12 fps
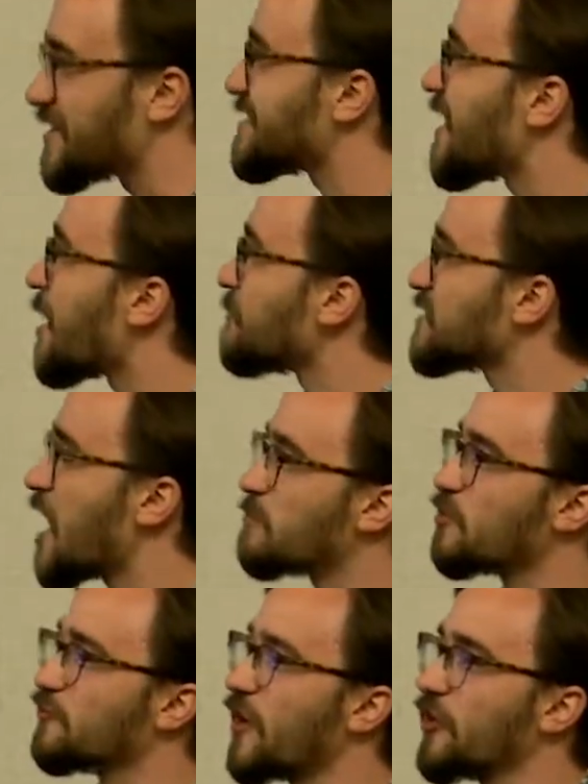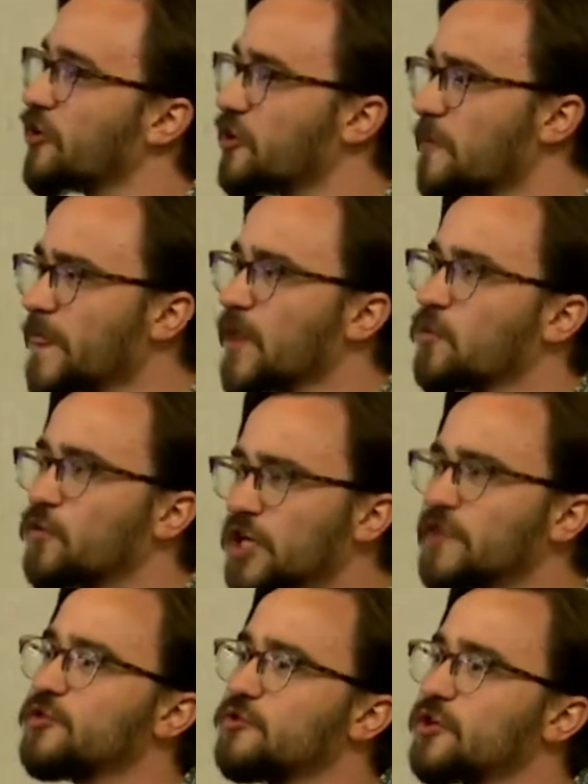the time, time profiler will
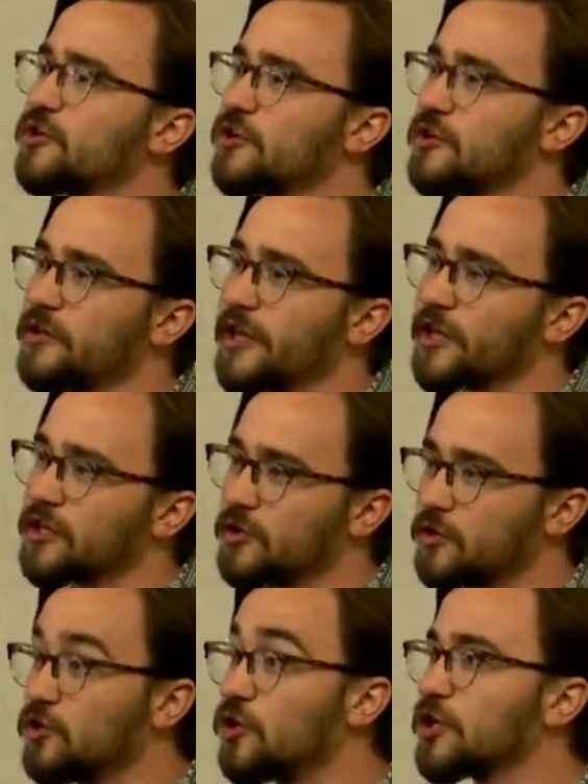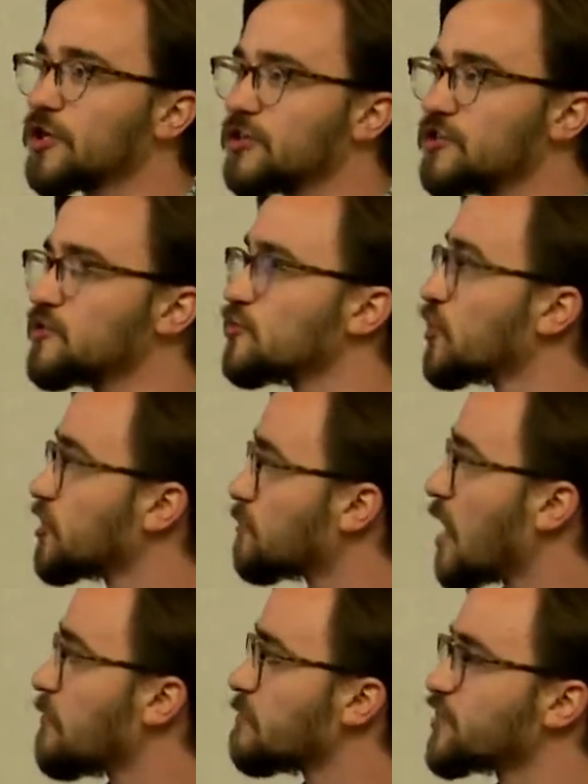give you a good look into what the
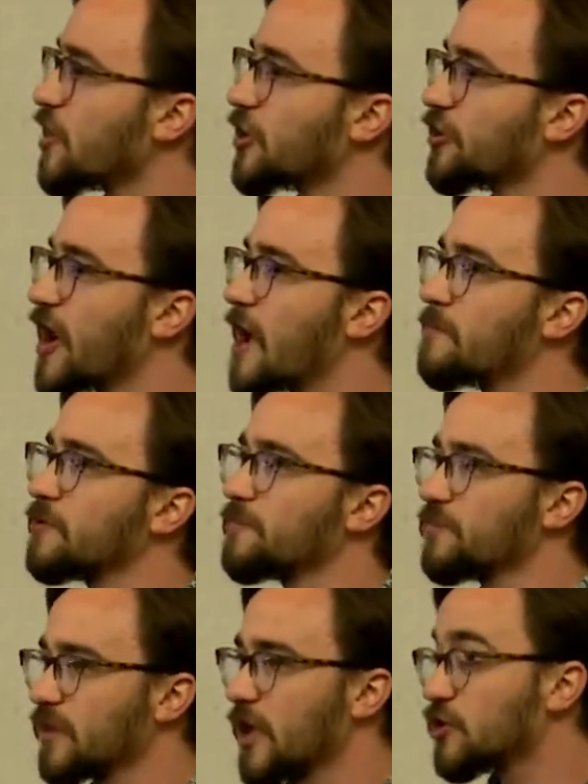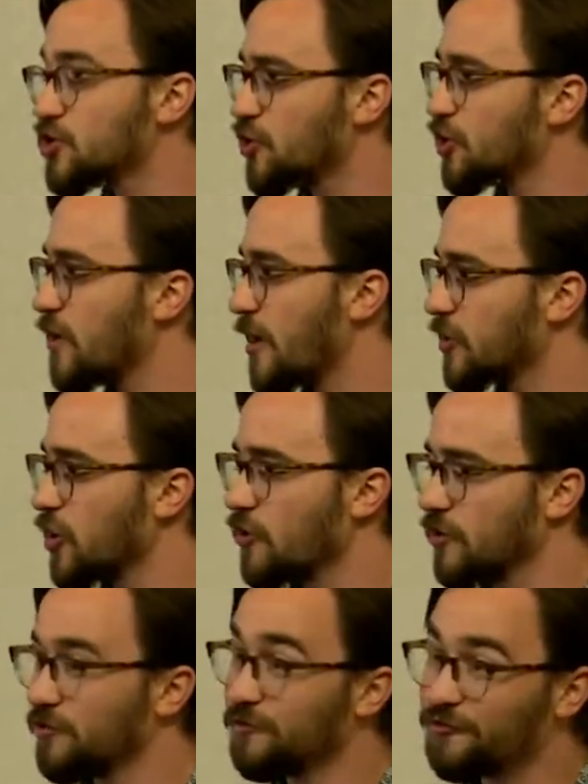problems are in your app and show you how to go
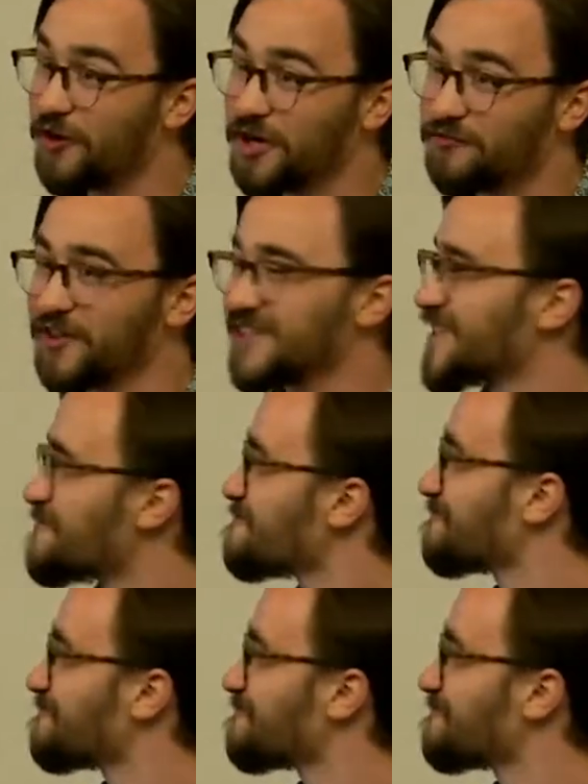and find and fix them.